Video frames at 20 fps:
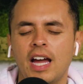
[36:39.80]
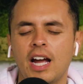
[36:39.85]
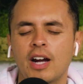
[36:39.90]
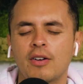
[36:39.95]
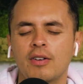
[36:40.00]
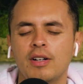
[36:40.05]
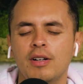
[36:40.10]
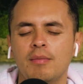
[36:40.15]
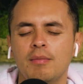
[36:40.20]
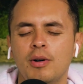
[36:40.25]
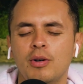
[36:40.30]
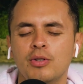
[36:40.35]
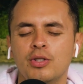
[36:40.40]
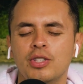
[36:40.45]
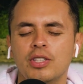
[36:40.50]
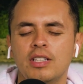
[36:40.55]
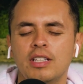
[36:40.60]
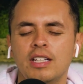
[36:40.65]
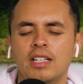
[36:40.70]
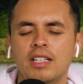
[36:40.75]
acronym
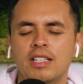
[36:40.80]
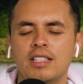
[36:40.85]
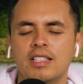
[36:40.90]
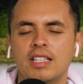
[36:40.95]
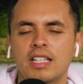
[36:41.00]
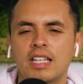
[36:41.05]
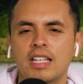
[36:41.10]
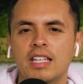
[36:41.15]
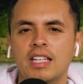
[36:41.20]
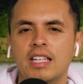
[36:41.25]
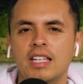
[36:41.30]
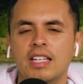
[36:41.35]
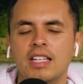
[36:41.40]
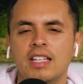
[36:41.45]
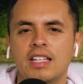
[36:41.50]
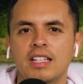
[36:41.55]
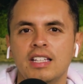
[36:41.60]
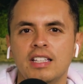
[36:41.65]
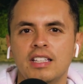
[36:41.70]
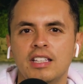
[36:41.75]
MOCEAN, and it's the E,
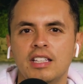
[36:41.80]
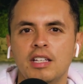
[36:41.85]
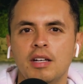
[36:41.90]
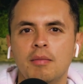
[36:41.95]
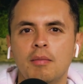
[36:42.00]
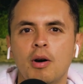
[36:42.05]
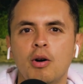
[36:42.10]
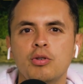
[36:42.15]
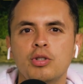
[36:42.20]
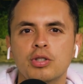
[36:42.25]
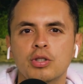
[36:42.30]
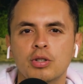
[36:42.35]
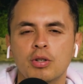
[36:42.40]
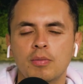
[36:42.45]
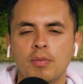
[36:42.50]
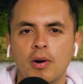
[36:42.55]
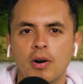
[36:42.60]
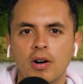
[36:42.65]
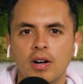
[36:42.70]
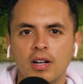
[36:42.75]
the emotional
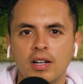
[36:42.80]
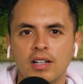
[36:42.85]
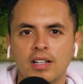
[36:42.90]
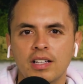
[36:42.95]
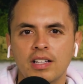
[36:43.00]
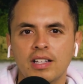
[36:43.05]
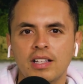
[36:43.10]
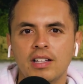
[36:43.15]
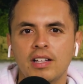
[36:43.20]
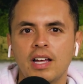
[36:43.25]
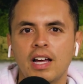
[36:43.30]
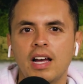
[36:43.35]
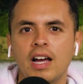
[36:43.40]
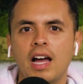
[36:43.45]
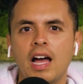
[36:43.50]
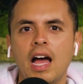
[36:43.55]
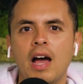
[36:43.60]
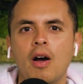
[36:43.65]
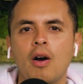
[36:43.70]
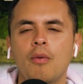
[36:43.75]
mm-hmm. part.
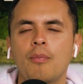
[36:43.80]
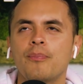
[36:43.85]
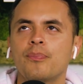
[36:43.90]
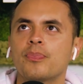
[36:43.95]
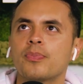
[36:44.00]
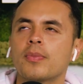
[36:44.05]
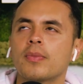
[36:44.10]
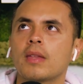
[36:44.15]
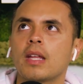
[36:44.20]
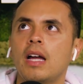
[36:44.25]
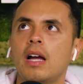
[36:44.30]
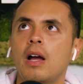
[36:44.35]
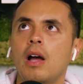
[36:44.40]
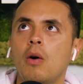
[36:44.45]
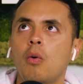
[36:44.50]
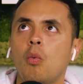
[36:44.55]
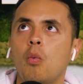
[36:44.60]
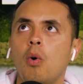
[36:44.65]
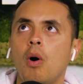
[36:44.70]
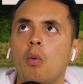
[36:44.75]
Yes.
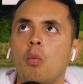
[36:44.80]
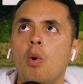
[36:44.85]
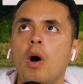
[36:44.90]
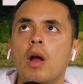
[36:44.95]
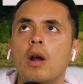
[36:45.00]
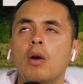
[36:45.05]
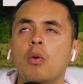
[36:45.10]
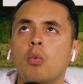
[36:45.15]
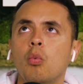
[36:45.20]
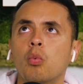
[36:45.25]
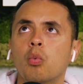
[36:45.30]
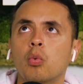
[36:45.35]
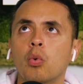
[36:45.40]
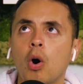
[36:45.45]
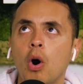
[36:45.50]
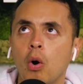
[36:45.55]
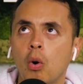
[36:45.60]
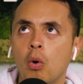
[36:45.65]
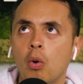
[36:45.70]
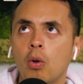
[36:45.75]
What
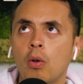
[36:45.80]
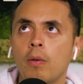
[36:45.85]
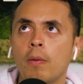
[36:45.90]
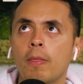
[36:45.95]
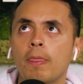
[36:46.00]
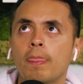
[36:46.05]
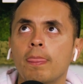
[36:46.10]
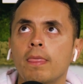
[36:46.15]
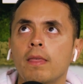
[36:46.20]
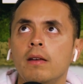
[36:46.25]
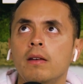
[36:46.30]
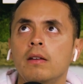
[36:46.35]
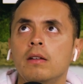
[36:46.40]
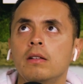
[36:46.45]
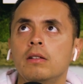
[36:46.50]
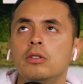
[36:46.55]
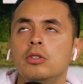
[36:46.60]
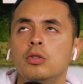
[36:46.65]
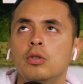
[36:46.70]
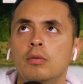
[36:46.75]
role
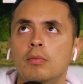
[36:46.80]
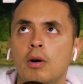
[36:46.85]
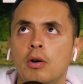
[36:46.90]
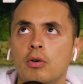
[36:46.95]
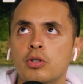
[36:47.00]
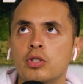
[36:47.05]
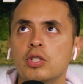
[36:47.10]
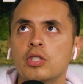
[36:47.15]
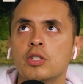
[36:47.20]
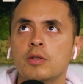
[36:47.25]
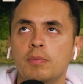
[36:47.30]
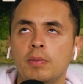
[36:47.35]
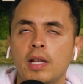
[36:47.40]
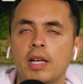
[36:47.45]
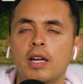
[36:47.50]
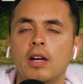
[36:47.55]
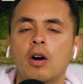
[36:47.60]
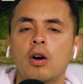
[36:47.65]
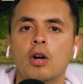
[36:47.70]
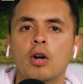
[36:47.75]
do emotions
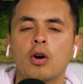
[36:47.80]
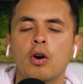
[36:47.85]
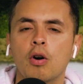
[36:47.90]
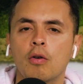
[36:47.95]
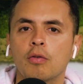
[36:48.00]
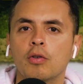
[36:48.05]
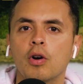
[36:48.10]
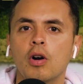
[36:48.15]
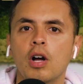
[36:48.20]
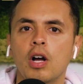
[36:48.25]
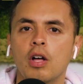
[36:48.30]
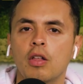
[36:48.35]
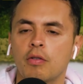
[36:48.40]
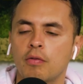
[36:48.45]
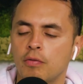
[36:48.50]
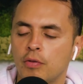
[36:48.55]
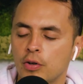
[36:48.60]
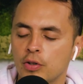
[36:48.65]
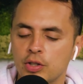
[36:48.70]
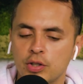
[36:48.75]
play on our overall health?
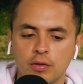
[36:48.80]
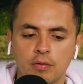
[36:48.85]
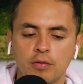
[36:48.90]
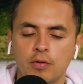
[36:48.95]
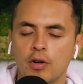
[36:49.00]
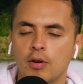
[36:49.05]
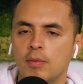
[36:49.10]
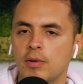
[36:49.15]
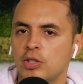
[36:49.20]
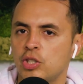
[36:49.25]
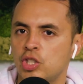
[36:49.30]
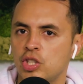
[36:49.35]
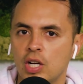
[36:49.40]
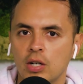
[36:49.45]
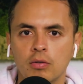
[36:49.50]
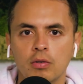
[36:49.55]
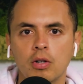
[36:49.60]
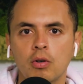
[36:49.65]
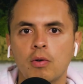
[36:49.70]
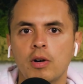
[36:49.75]
First and foremost,
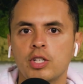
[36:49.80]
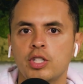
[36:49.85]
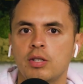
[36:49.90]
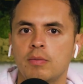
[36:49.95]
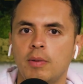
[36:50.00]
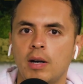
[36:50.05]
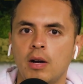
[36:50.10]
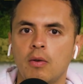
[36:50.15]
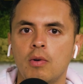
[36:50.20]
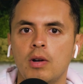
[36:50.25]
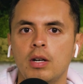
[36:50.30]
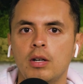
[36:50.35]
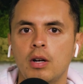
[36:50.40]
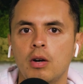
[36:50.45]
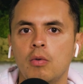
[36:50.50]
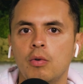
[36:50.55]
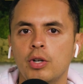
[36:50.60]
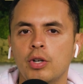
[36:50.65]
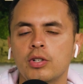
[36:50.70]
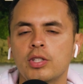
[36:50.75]
general question, but I want to know
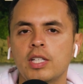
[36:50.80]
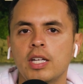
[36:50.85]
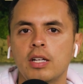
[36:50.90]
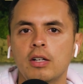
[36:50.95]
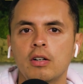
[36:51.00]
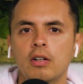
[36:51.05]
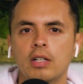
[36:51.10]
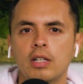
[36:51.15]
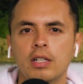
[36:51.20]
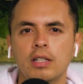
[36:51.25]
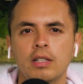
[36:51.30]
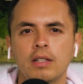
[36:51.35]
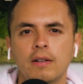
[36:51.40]
what your take on it.